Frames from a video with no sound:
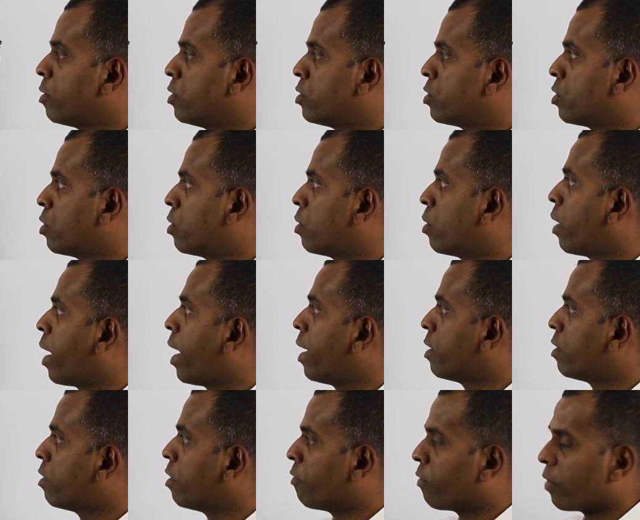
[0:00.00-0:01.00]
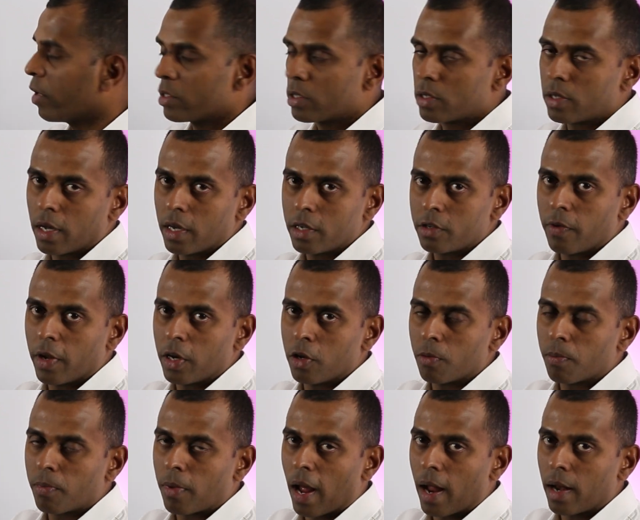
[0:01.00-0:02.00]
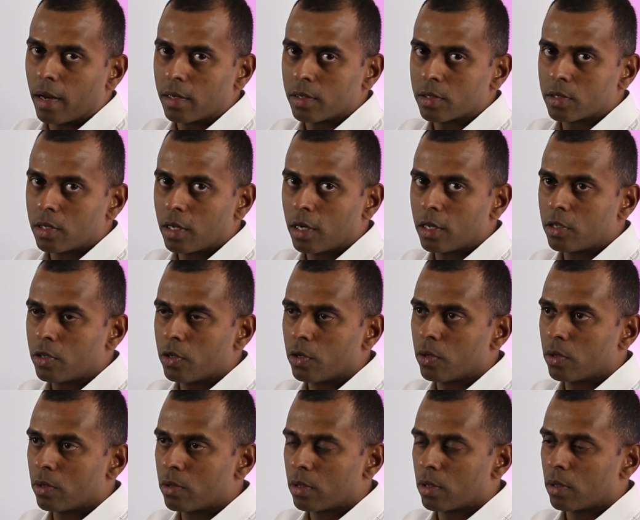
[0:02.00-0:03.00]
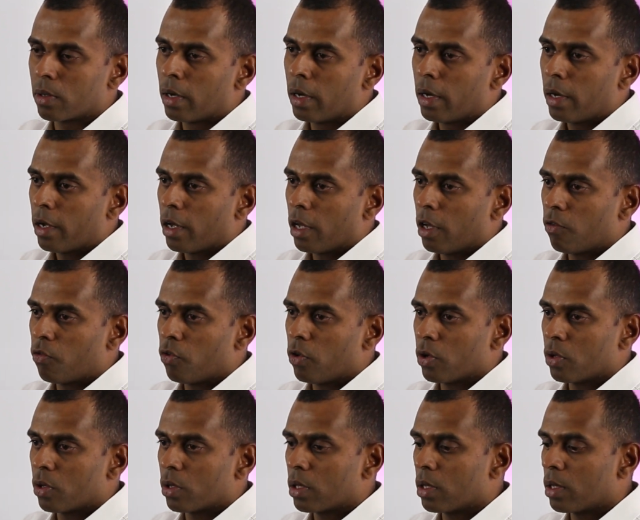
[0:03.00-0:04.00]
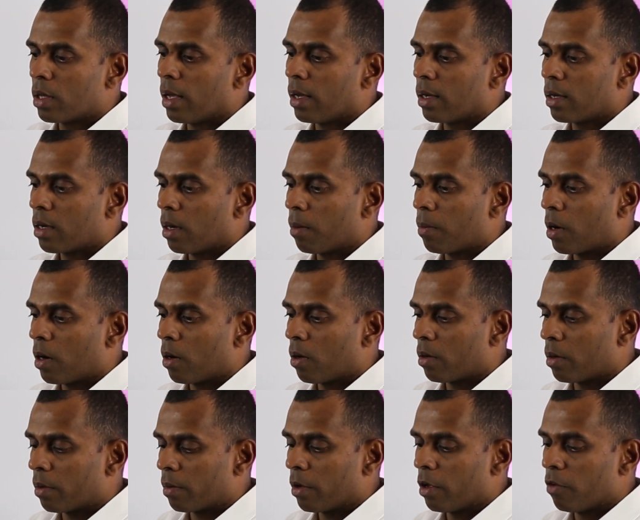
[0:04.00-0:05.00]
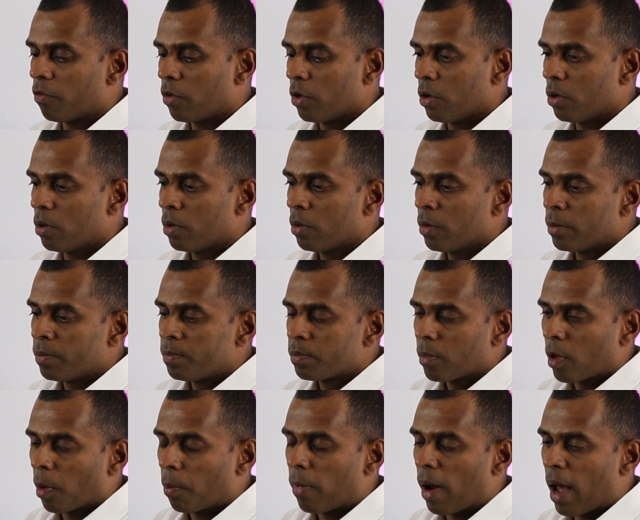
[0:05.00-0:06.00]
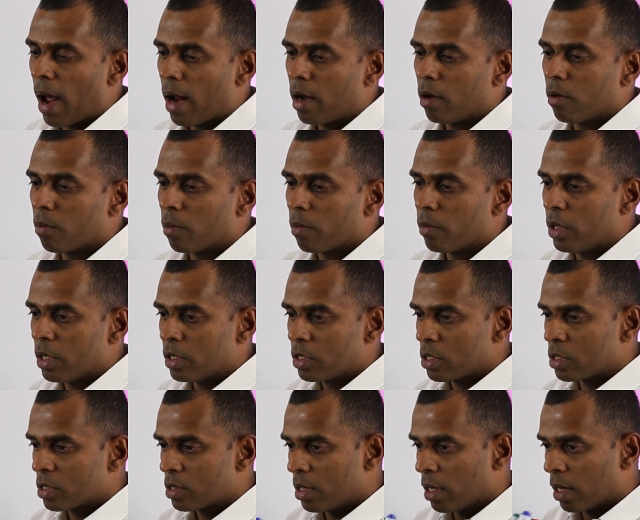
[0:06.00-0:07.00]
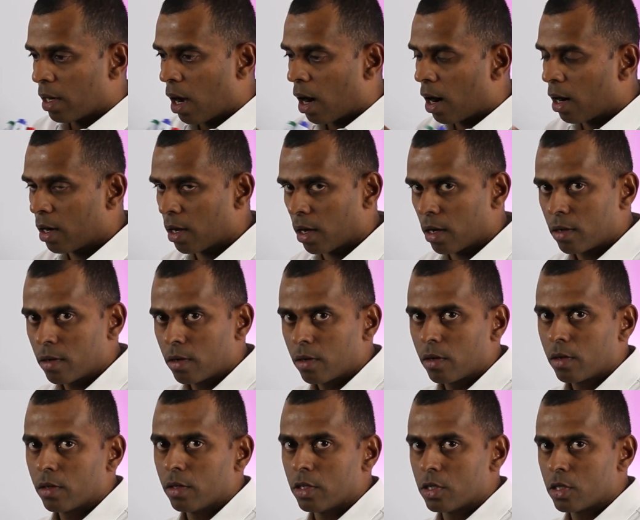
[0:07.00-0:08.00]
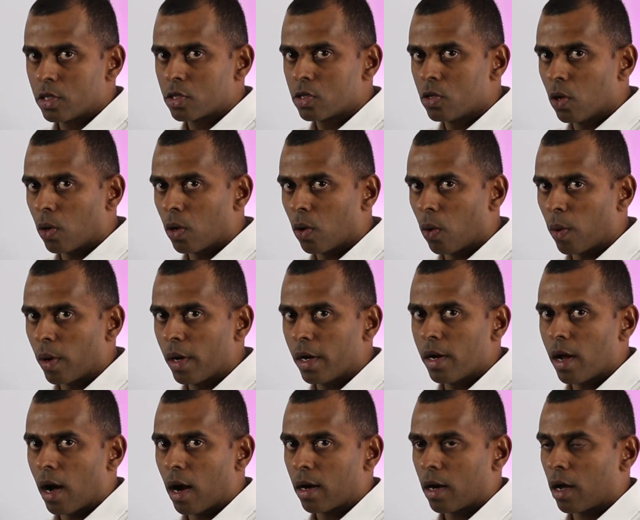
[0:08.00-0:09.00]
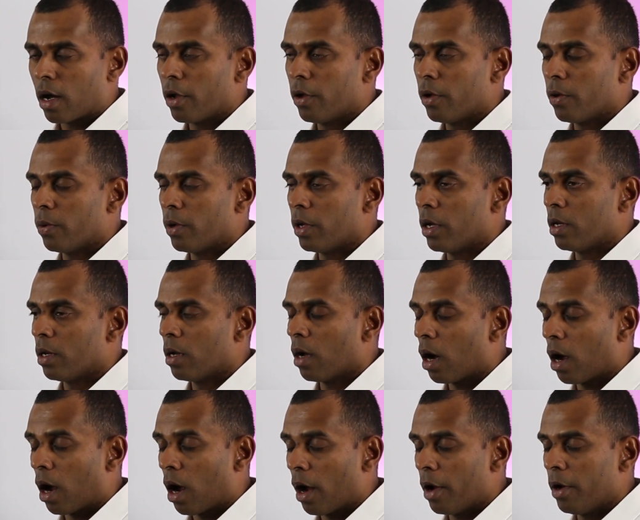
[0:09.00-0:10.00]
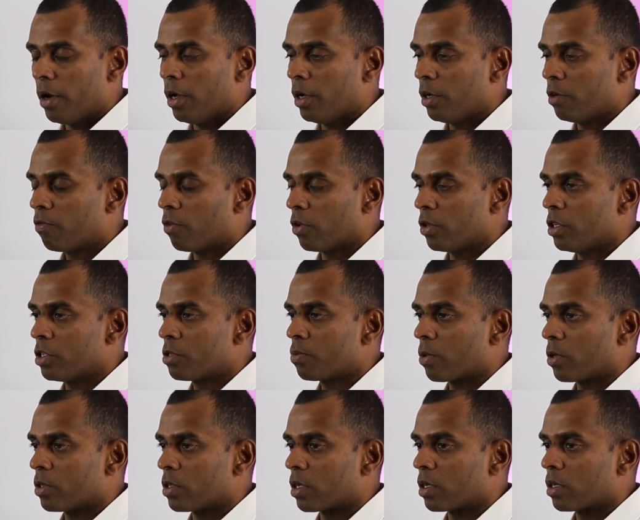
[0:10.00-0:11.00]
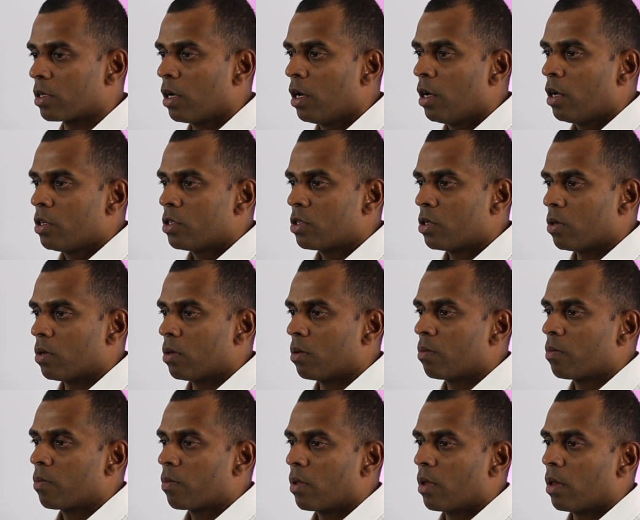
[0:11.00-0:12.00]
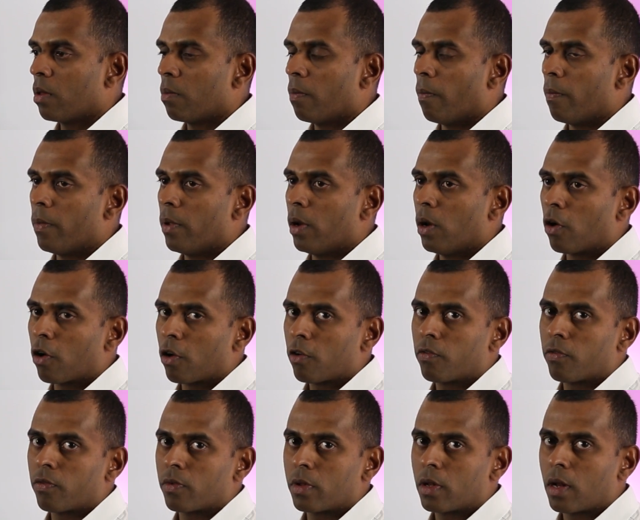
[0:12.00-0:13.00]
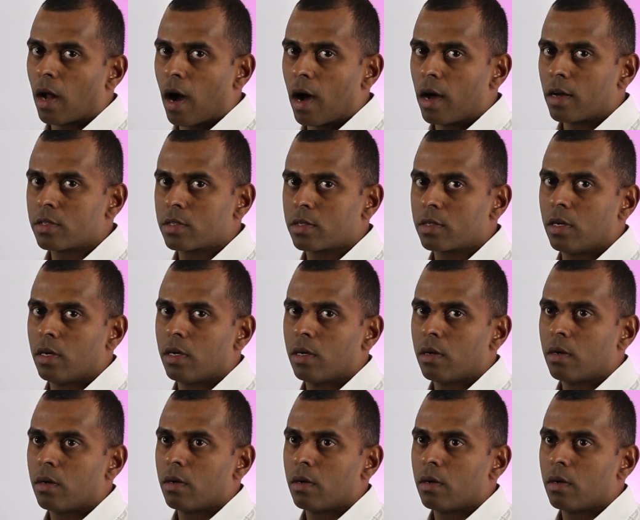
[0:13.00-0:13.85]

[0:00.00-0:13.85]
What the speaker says: So at the first stage, when you planning stage, if you think about if you plan, this is the data, this is the only data I need for this project. So a lot of tasks,